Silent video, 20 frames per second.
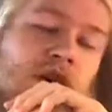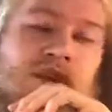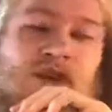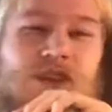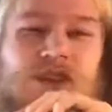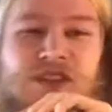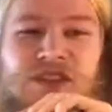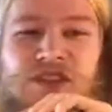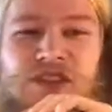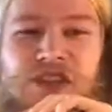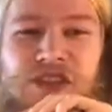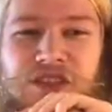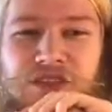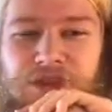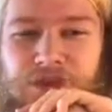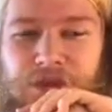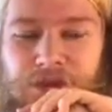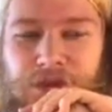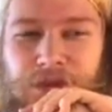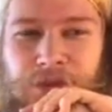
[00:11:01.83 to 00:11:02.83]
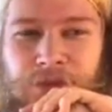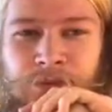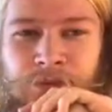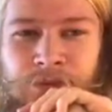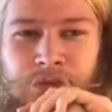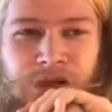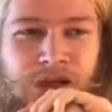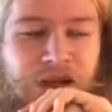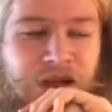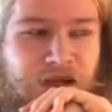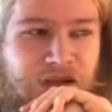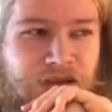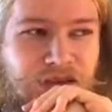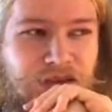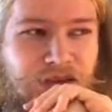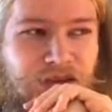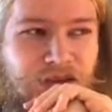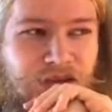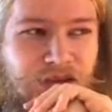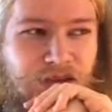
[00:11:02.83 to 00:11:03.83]
So that's an excellent one to
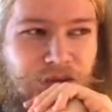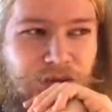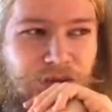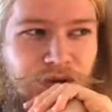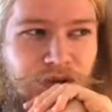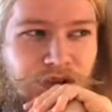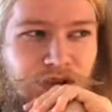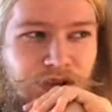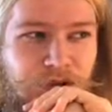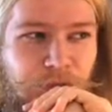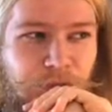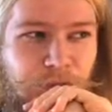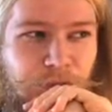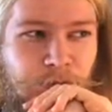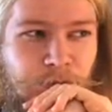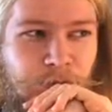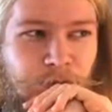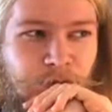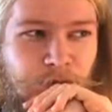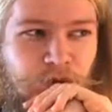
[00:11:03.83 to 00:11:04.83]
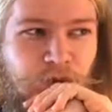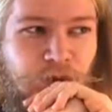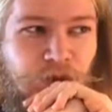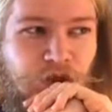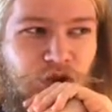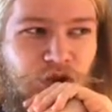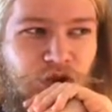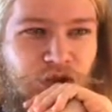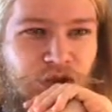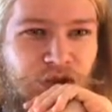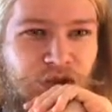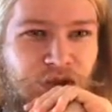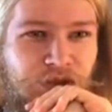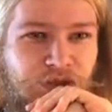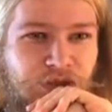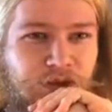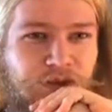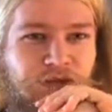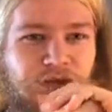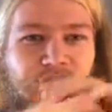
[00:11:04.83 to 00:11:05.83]
develop on that, especially in the land
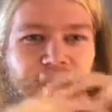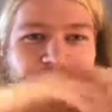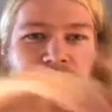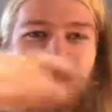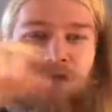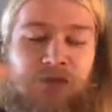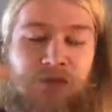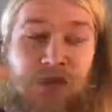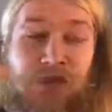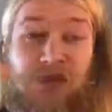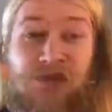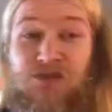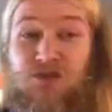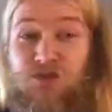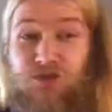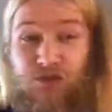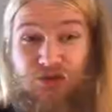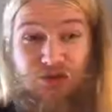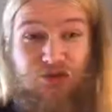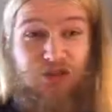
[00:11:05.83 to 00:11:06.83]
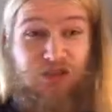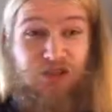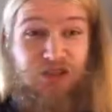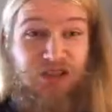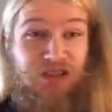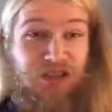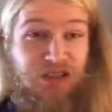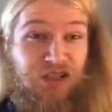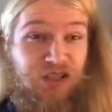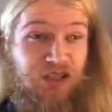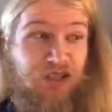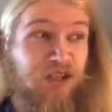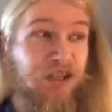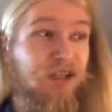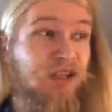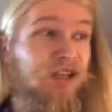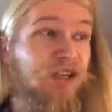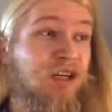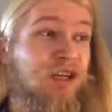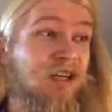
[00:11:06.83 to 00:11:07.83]
of free. I guess you also get like
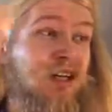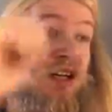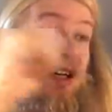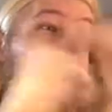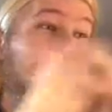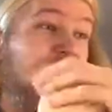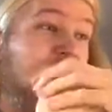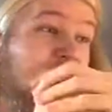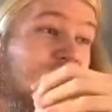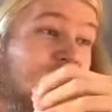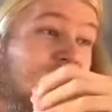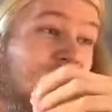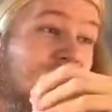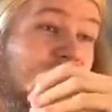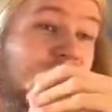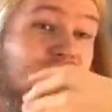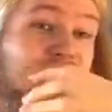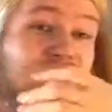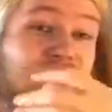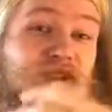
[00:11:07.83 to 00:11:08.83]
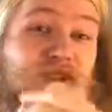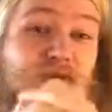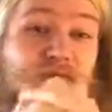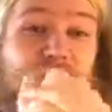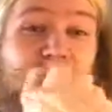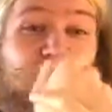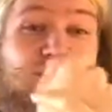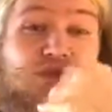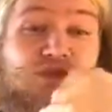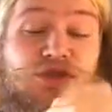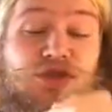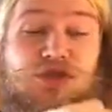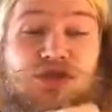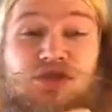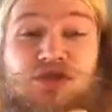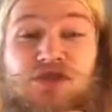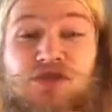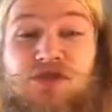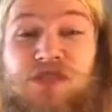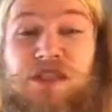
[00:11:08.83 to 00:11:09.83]

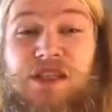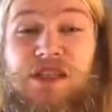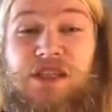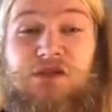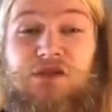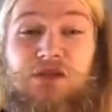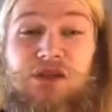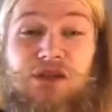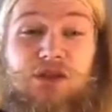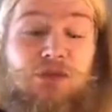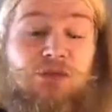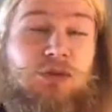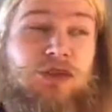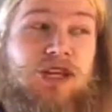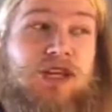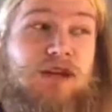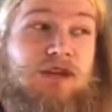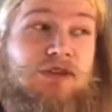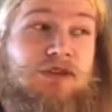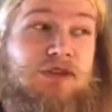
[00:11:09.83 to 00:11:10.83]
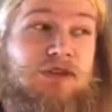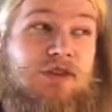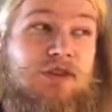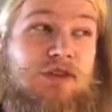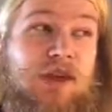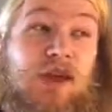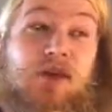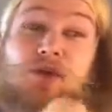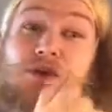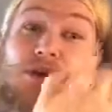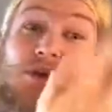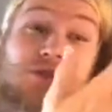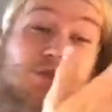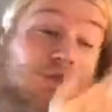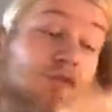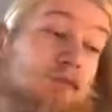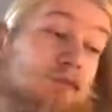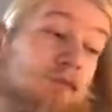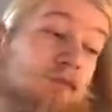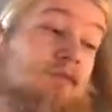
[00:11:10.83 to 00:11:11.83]
subcultures of the different noble houses of
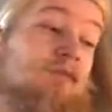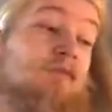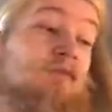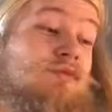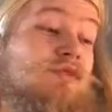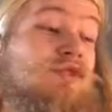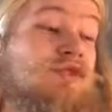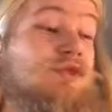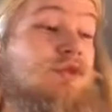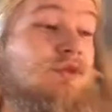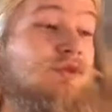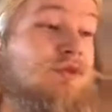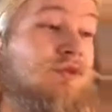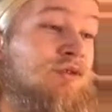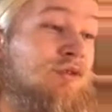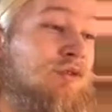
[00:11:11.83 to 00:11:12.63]
Necronos. So